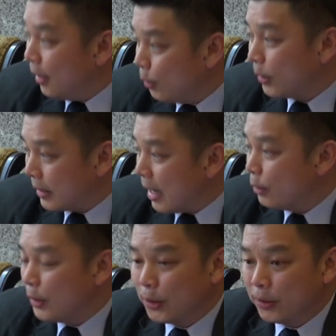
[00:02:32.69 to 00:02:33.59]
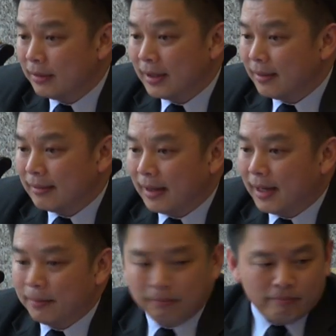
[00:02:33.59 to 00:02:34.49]
look around you.
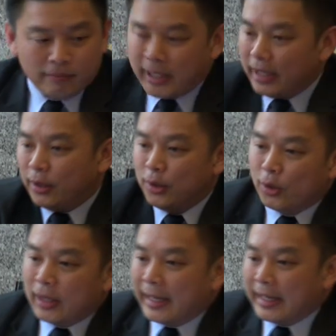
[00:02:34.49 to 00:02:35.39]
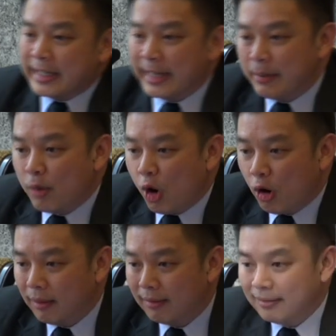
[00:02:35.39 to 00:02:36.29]
They don't look like us anymore.